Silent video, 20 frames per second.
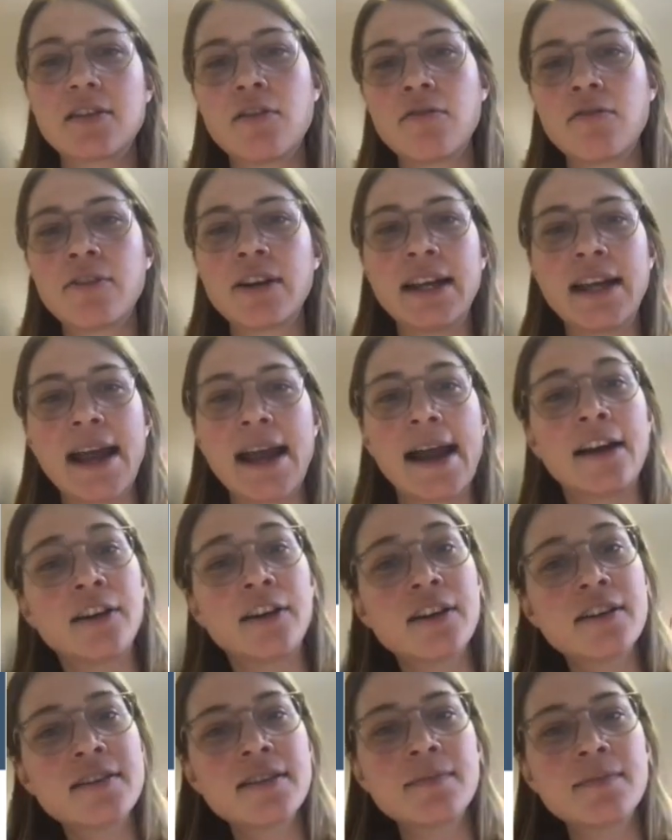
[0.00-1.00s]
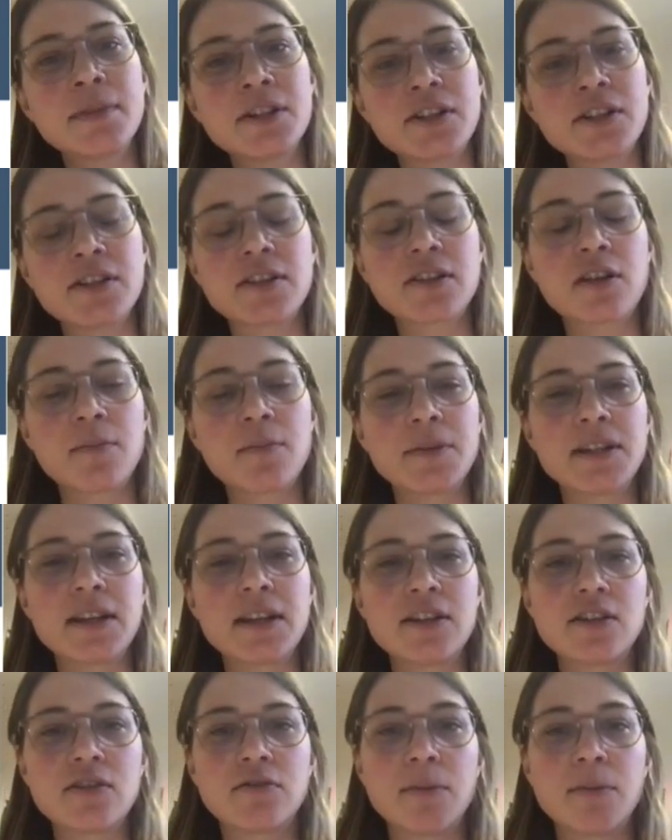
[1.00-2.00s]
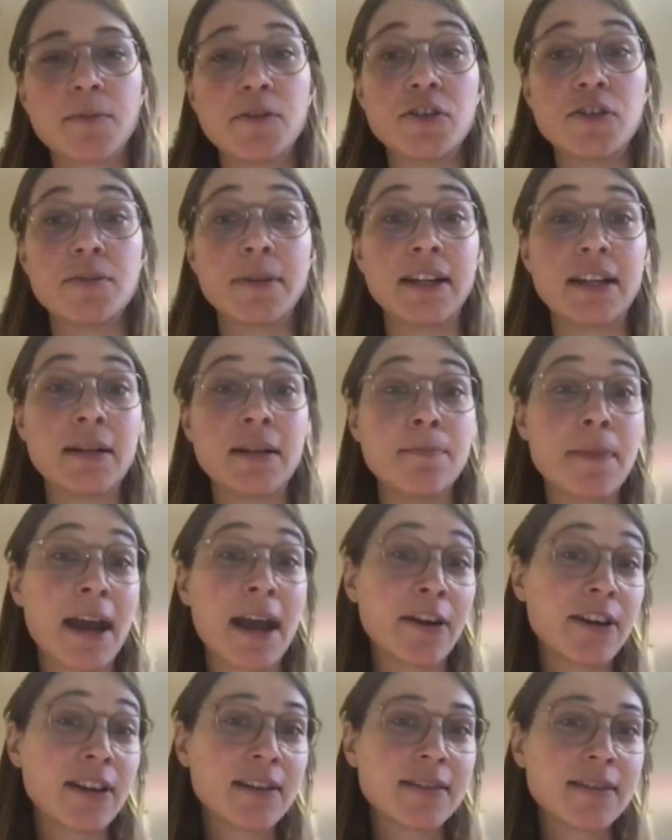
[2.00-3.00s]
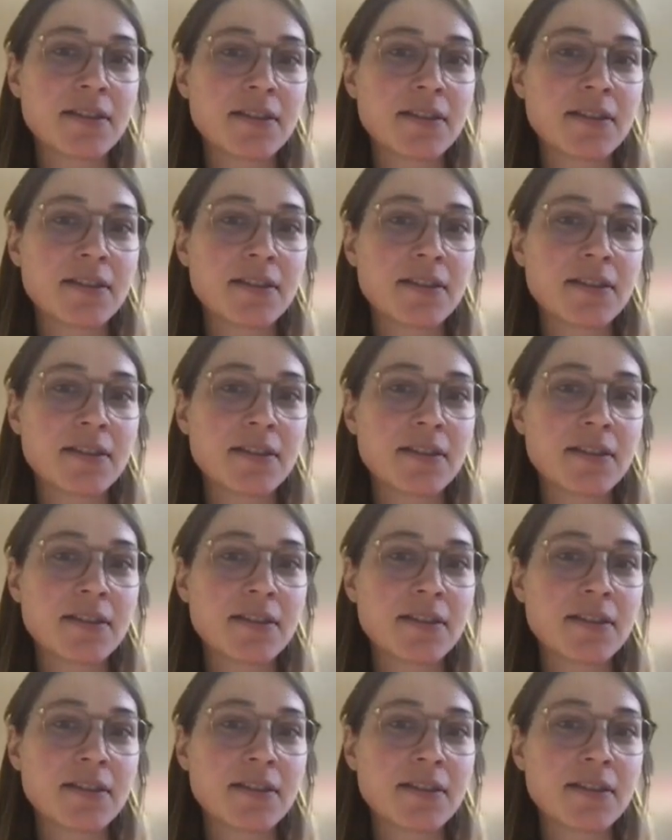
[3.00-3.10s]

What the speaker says: not really errors, but just computational reproducibility barriers.